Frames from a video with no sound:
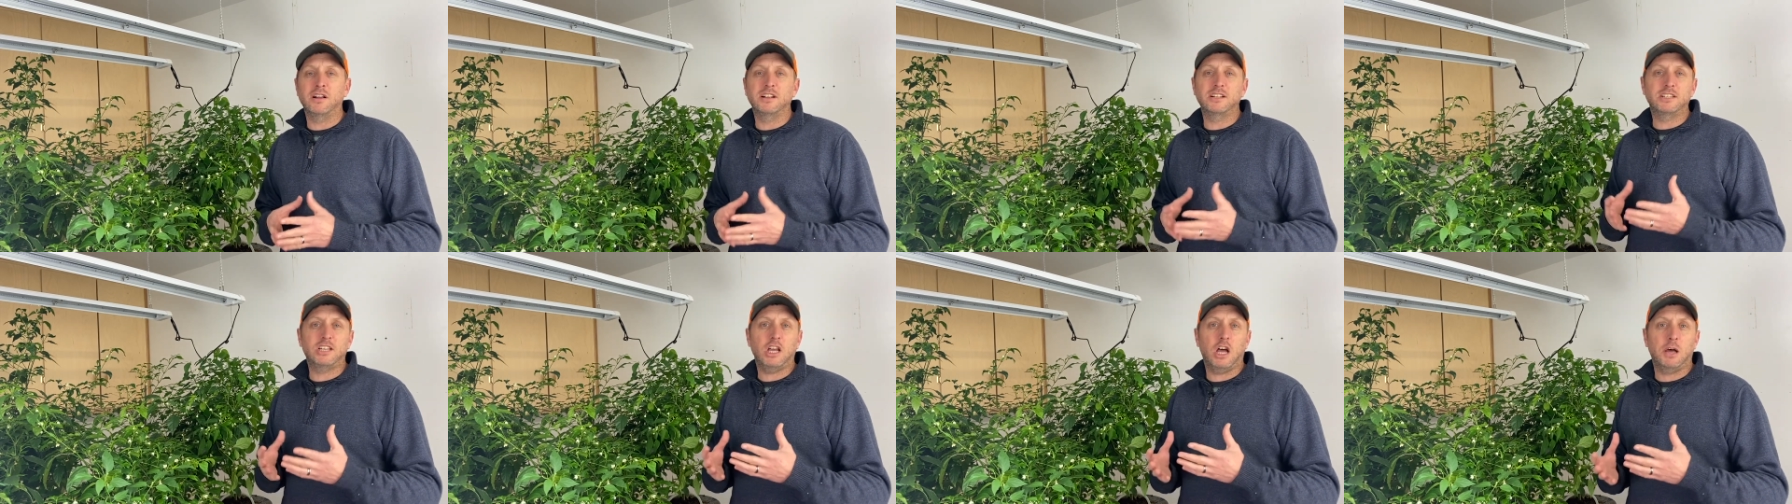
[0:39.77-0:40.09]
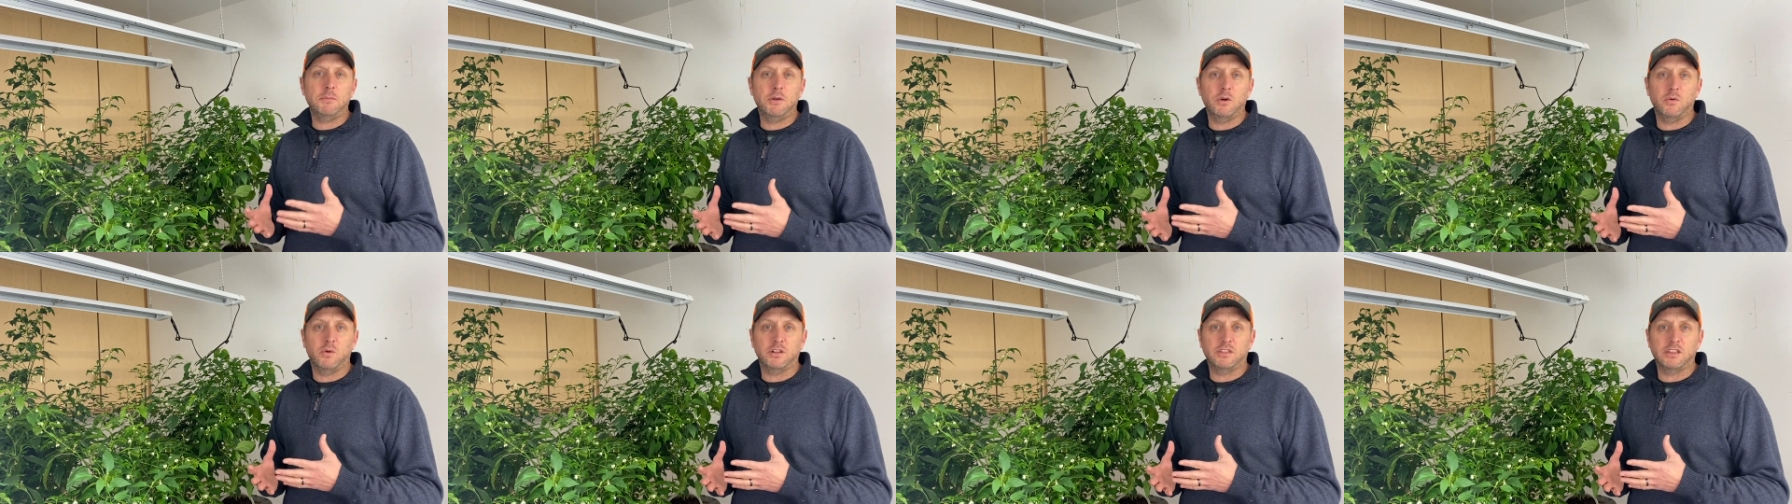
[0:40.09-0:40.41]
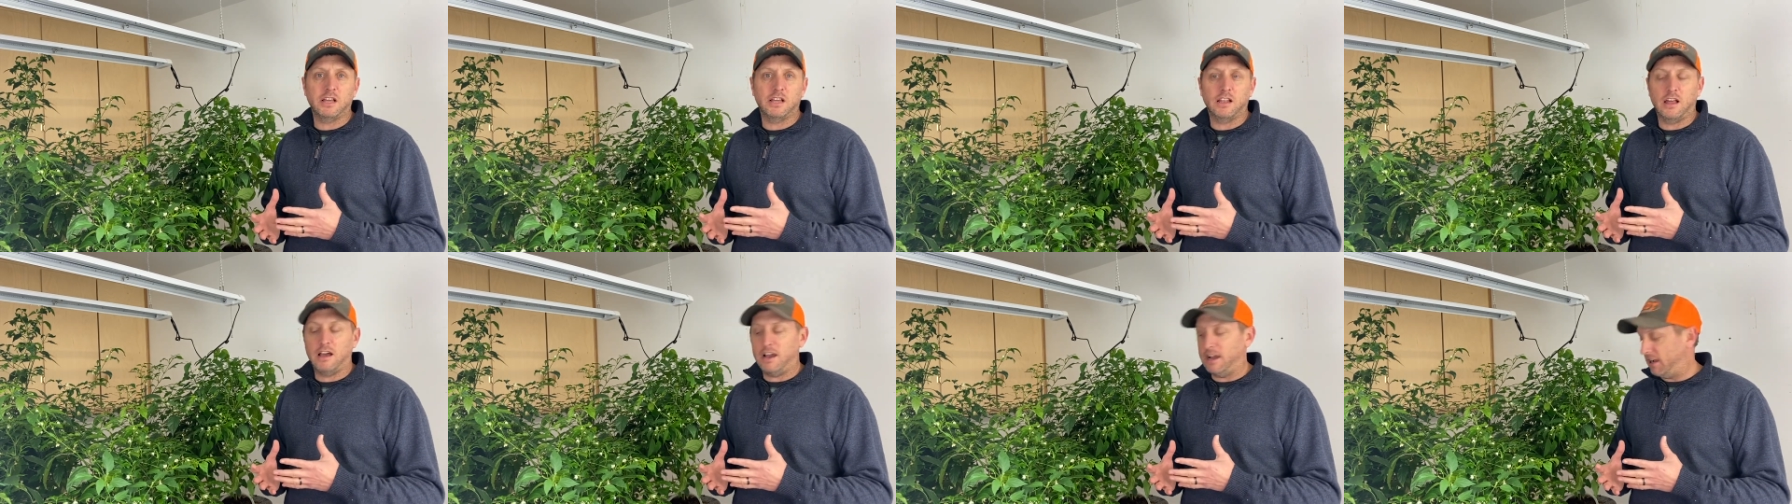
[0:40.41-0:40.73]
tell me what they
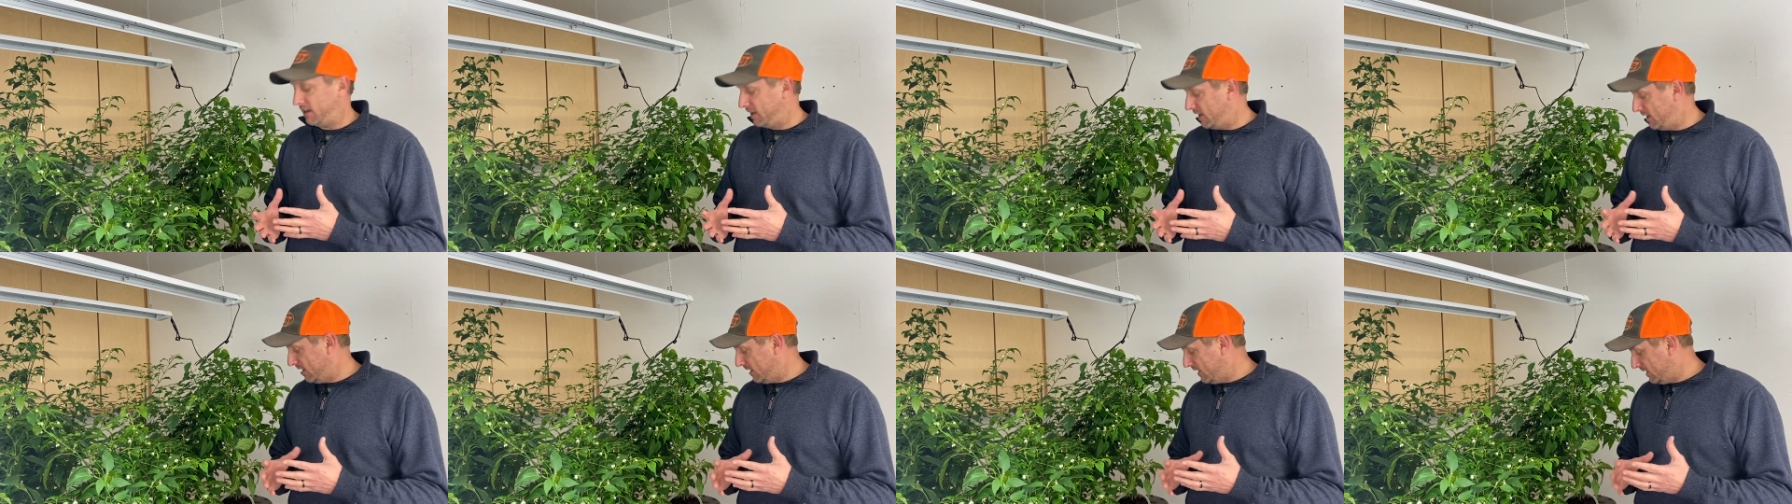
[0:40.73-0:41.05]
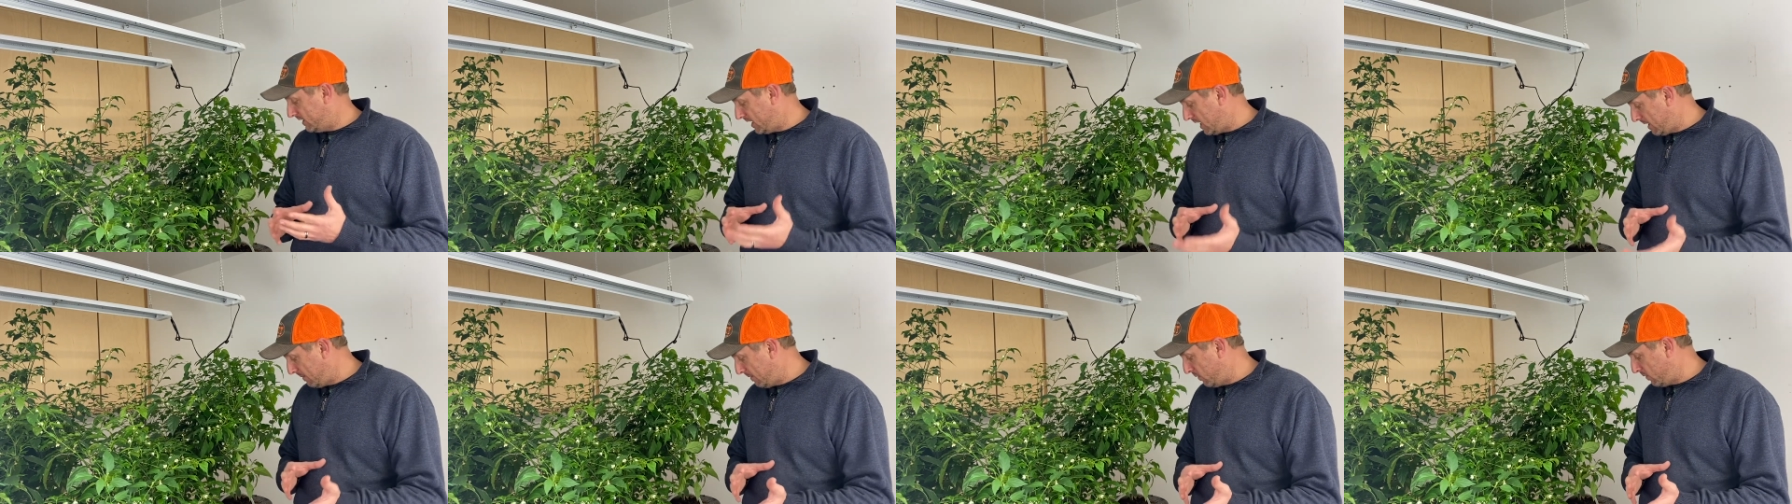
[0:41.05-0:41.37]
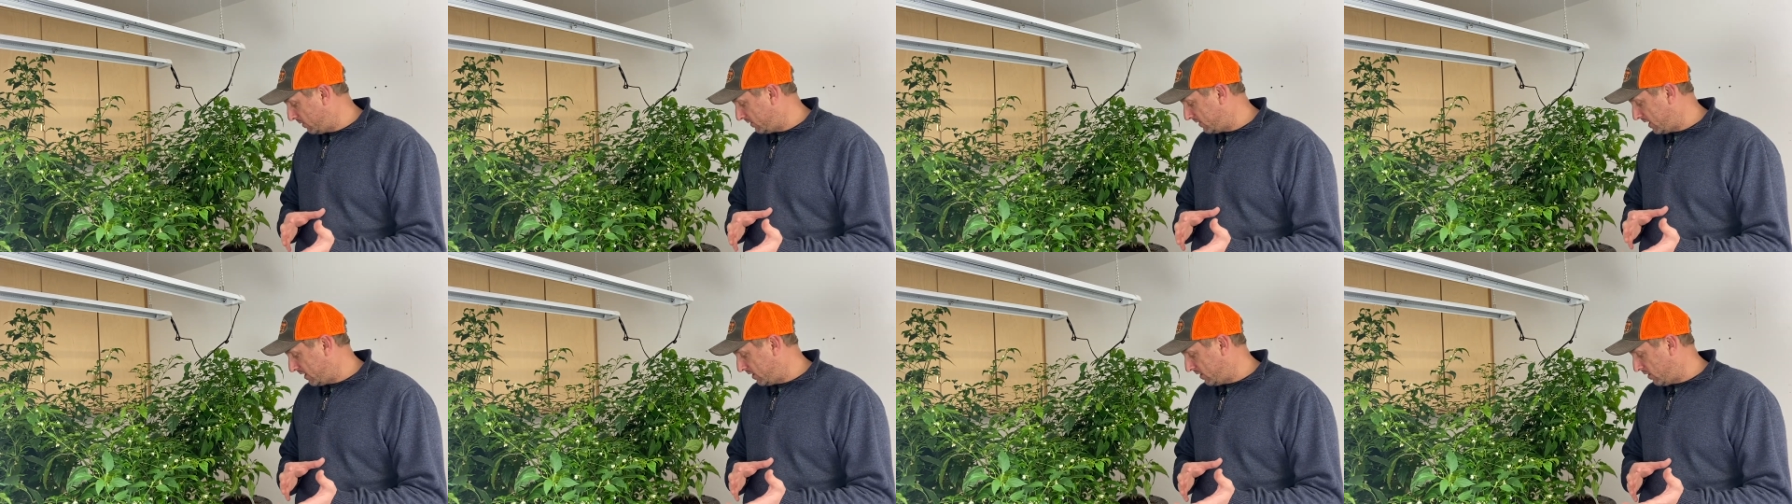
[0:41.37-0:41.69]
like, tell me
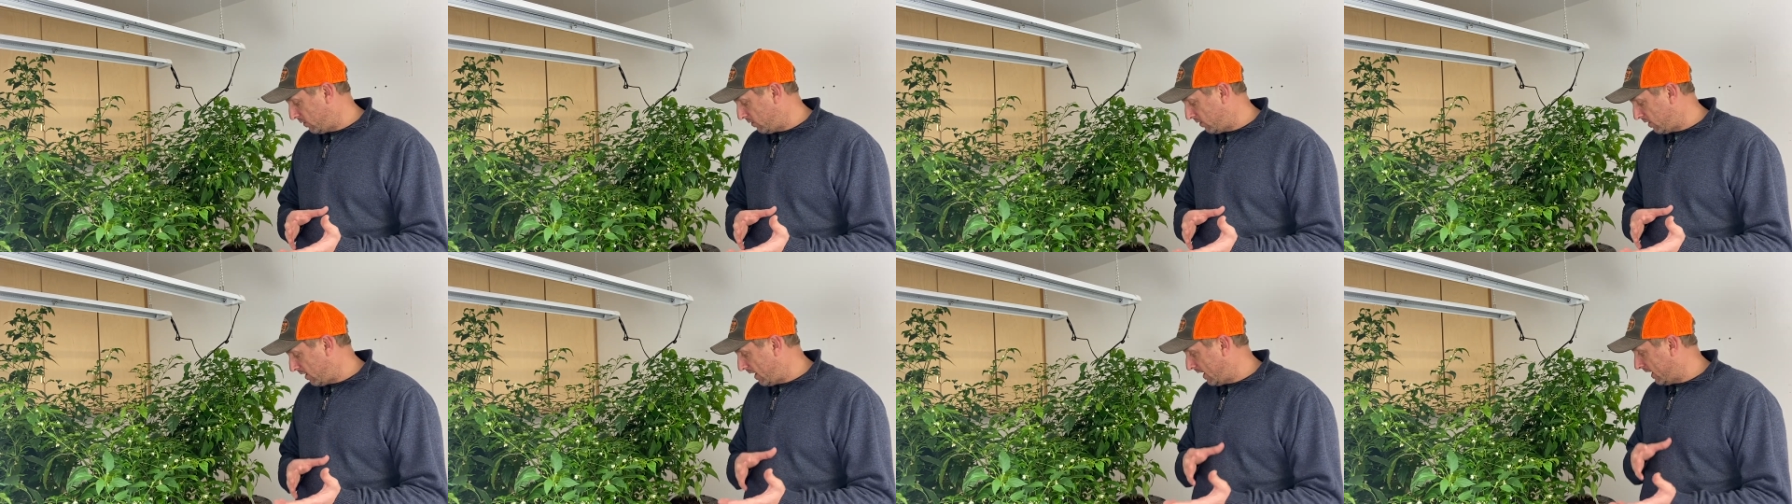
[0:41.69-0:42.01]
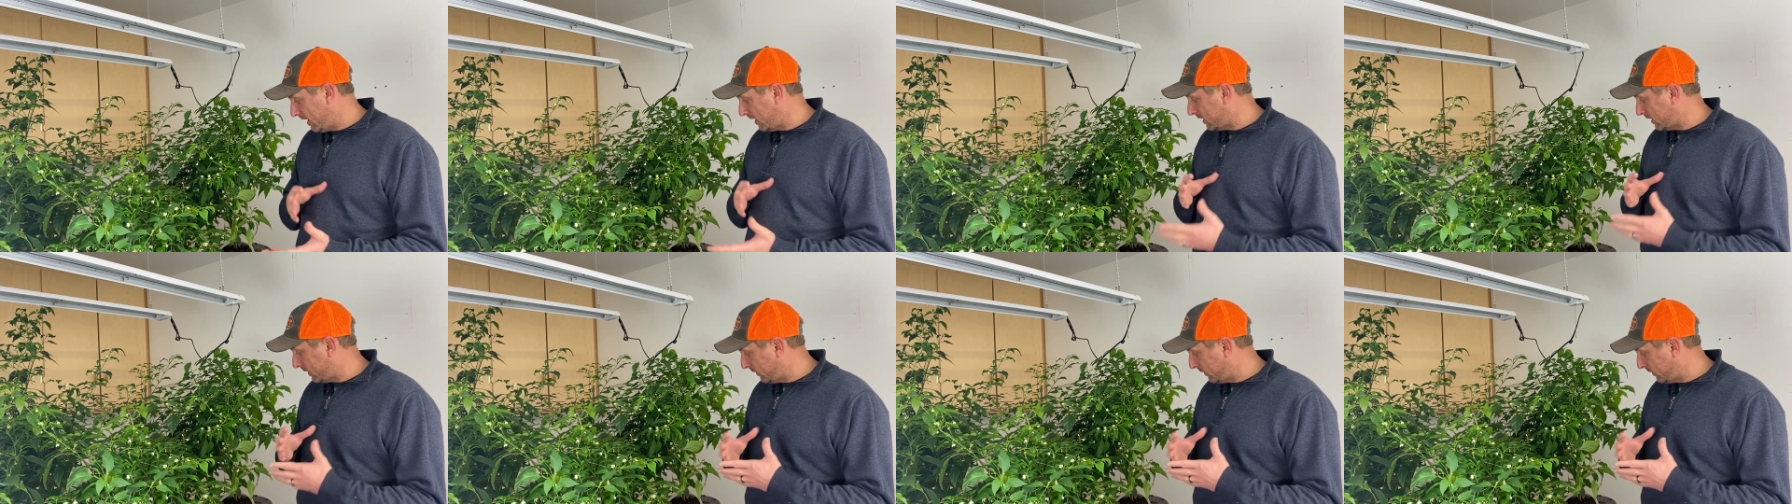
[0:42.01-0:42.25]
what they don't like. This